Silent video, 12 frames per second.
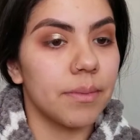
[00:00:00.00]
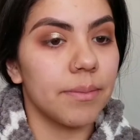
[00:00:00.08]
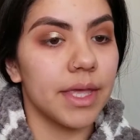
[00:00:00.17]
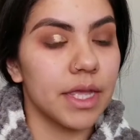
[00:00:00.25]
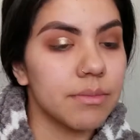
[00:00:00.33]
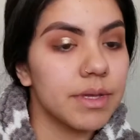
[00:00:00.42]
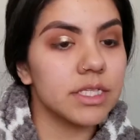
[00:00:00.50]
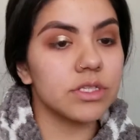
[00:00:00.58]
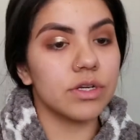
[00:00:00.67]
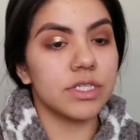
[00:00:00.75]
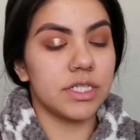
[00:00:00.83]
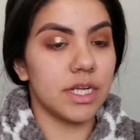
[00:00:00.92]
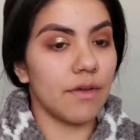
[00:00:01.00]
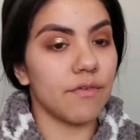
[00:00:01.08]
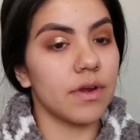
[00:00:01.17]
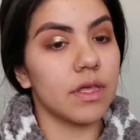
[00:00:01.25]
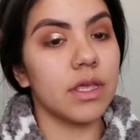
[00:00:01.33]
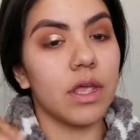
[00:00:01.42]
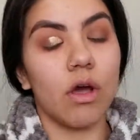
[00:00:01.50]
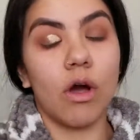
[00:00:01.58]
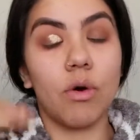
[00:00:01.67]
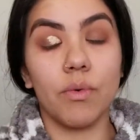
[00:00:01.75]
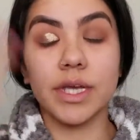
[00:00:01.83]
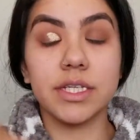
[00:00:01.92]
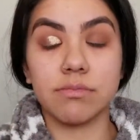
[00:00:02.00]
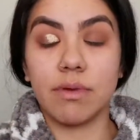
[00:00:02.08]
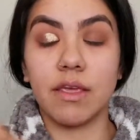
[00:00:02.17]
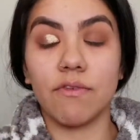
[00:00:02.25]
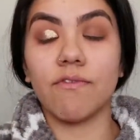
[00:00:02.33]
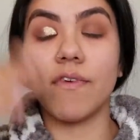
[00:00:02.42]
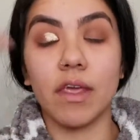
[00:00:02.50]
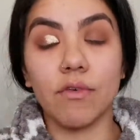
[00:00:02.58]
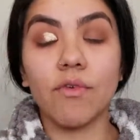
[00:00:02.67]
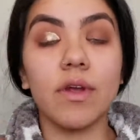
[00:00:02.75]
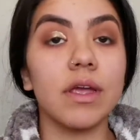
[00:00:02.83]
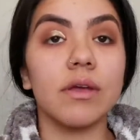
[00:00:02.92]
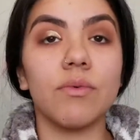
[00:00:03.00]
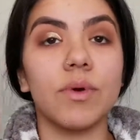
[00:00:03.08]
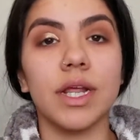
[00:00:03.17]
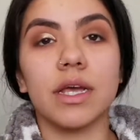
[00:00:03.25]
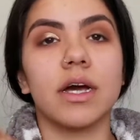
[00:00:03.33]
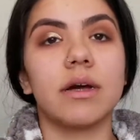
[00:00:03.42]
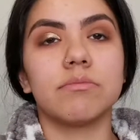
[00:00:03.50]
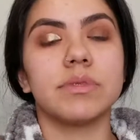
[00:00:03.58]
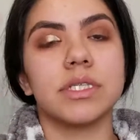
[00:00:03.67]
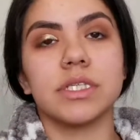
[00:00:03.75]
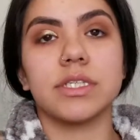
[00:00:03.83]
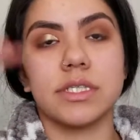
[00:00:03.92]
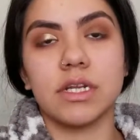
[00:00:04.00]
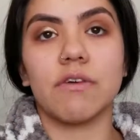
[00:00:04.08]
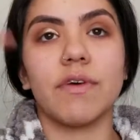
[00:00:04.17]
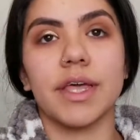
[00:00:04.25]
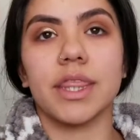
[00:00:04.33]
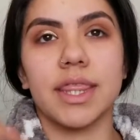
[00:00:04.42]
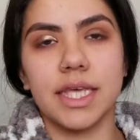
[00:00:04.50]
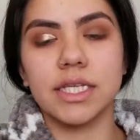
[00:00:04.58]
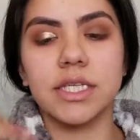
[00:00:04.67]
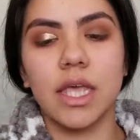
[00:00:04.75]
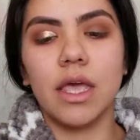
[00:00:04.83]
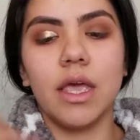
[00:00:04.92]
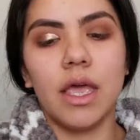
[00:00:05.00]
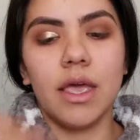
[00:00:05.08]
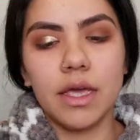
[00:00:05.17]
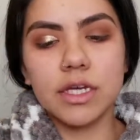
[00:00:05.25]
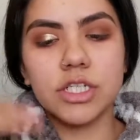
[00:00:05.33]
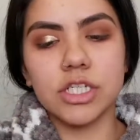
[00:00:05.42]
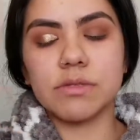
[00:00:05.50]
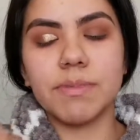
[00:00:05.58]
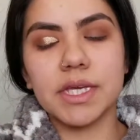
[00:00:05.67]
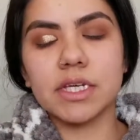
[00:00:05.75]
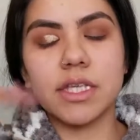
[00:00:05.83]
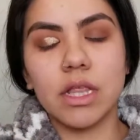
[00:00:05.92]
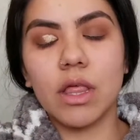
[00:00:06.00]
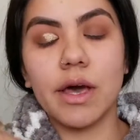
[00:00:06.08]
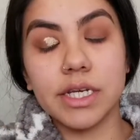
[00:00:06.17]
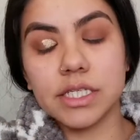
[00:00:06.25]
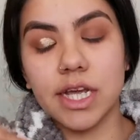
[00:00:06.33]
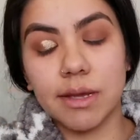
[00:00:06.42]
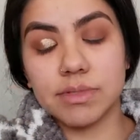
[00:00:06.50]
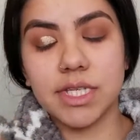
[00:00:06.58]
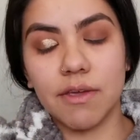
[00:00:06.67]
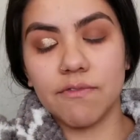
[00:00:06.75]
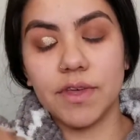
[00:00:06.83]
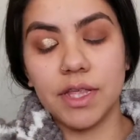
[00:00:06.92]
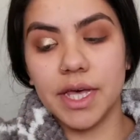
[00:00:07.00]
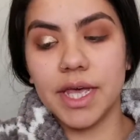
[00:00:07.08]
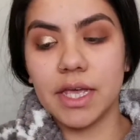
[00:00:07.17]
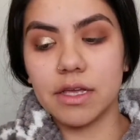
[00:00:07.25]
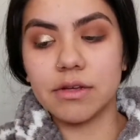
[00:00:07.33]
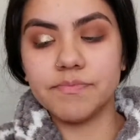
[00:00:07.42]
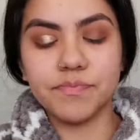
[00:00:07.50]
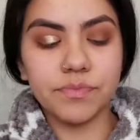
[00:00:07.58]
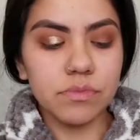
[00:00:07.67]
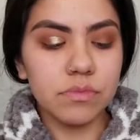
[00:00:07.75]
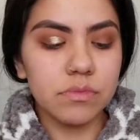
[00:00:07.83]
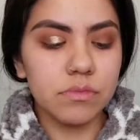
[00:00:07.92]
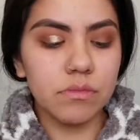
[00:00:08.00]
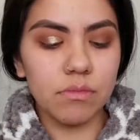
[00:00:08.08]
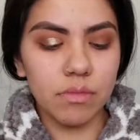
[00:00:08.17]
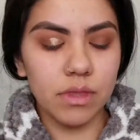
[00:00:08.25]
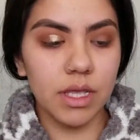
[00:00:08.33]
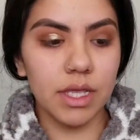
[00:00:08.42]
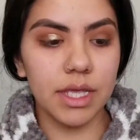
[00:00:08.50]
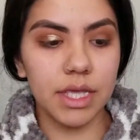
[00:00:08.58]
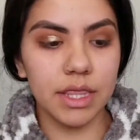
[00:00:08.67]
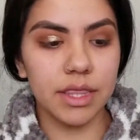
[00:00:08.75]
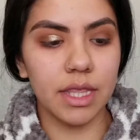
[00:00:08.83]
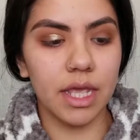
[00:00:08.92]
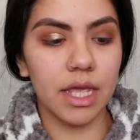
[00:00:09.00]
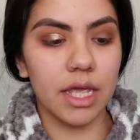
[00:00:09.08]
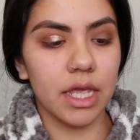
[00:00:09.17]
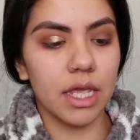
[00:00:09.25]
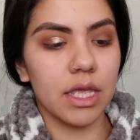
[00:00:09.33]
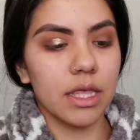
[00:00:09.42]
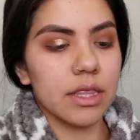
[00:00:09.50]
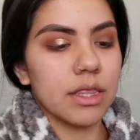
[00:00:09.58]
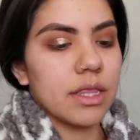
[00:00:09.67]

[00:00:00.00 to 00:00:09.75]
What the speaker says: Pigments are definitely always my favorite when it comes to stuff like this, just because a lot of times I feel like they